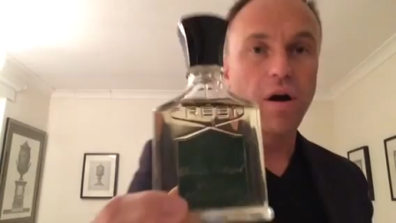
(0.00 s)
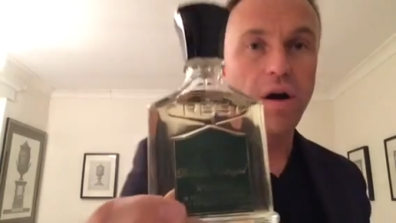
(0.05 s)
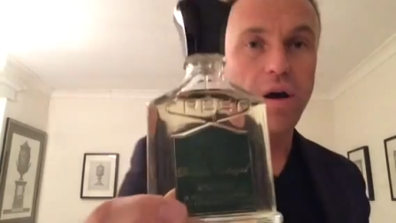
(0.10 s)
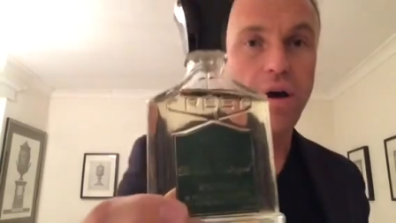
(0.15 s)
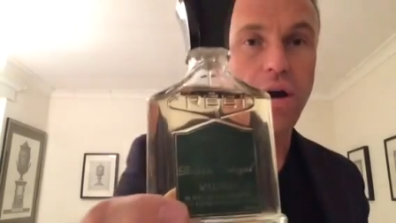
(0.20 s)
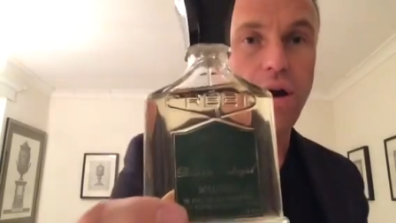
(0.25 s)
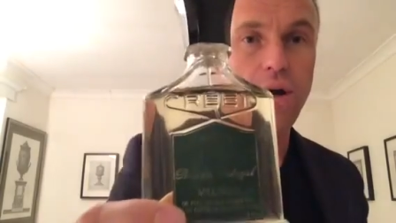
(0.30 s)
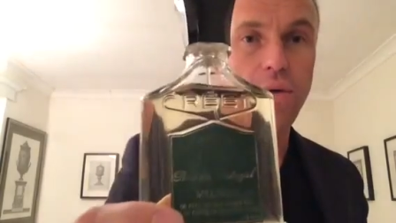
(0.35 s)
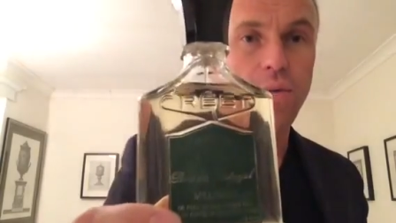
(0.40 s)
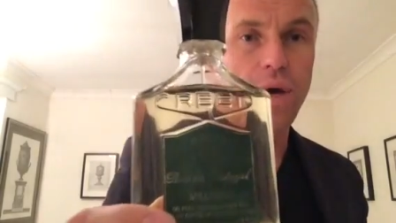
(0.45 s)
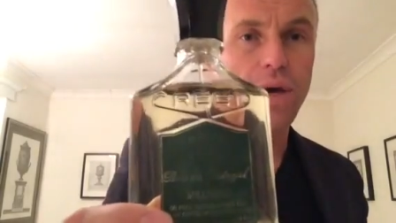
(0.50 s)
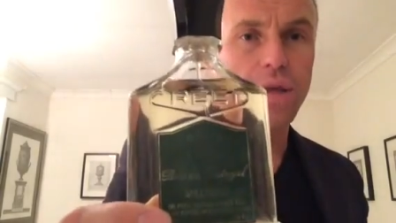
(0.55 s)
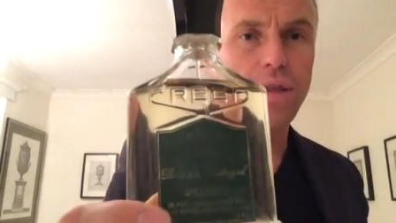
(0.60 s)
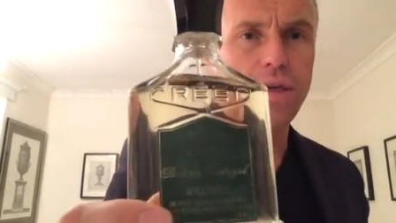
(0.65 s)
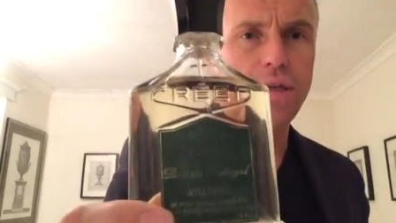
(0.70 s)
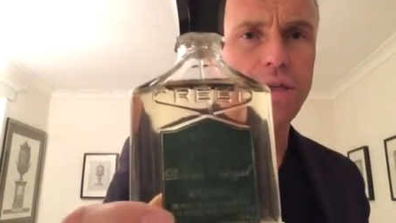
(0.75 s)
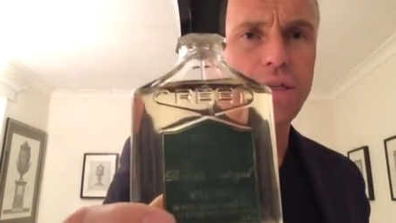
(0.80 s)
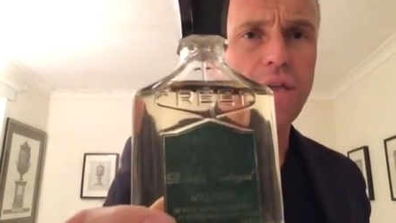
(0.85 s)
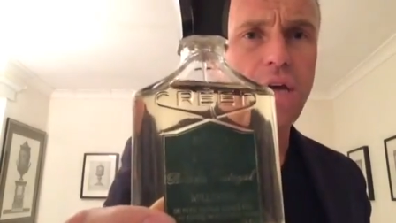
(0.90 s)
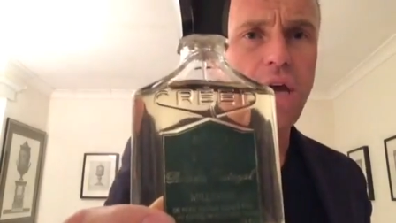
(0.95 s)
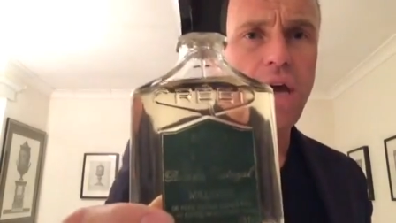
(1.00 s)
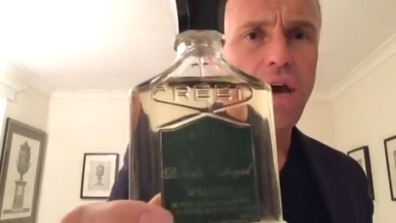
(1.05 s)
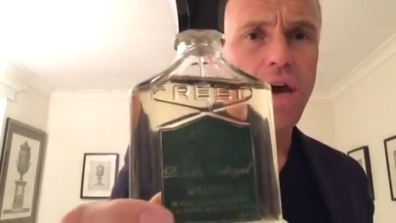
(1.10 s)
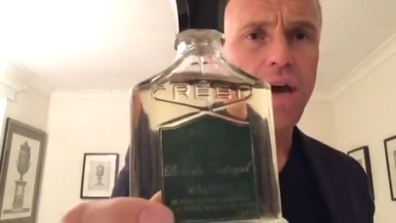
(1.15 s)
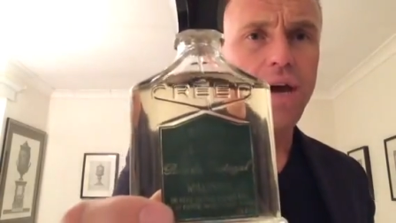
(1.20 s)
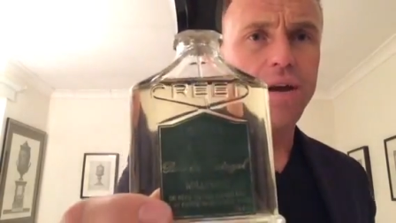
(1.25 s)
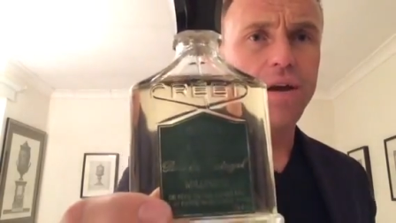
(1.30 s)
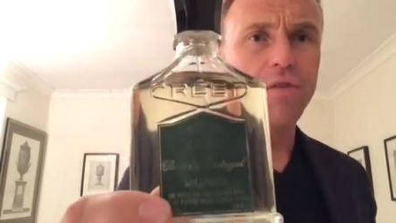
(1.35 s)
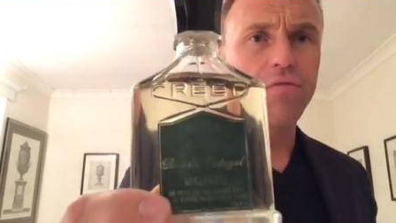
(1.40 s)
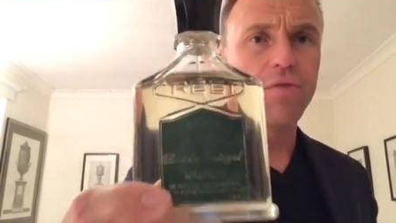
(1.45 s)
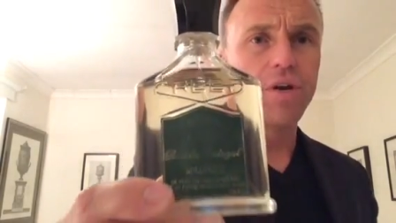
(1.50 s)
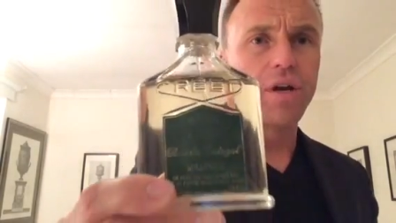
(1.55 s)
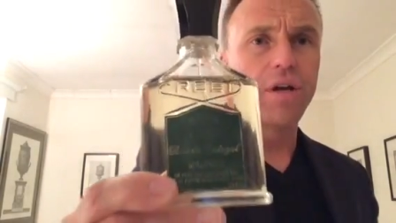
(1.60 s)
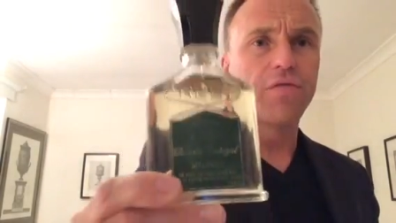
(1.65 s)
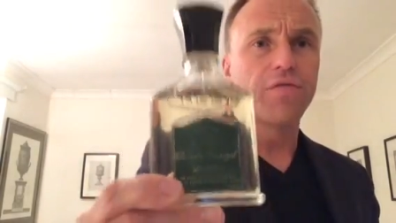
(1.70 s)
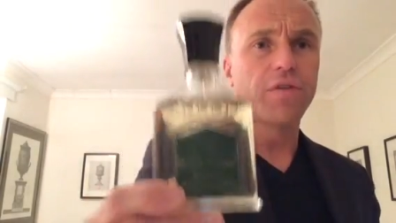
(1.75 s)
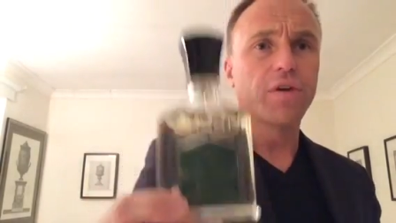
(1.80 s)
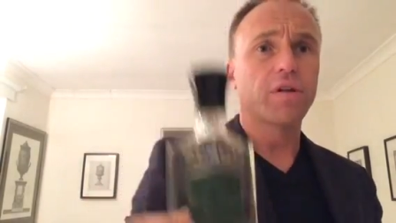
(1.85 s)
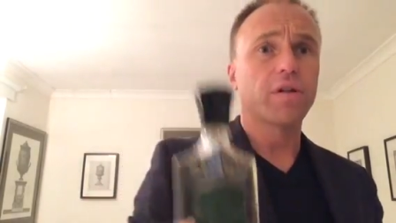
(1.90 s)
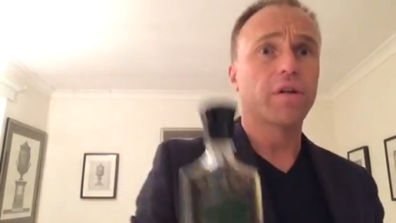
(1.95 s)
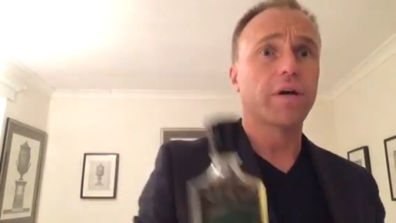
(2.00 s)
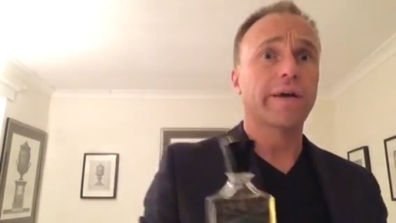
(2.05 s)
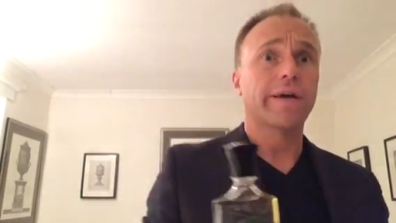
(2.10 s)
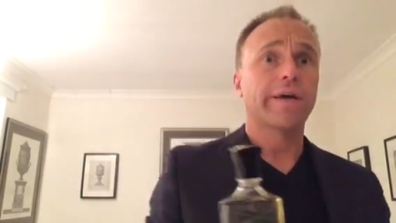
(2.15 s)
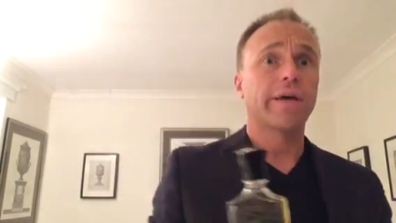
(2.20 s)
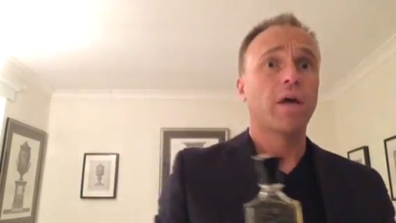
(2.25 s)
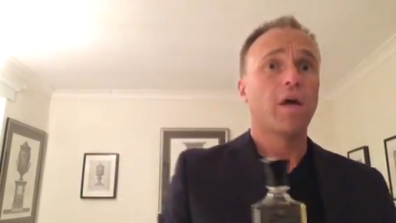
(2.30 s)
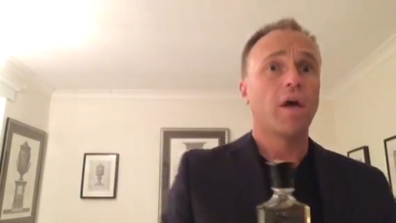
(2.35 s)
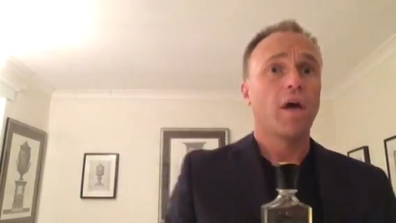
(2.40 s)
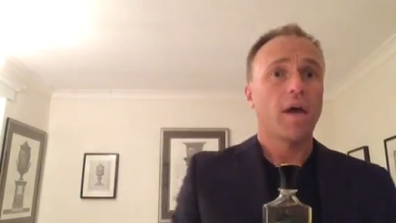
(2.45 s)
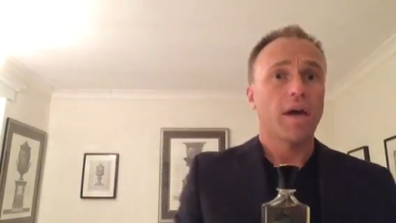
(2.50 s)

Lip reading: I wear this, and I really feel like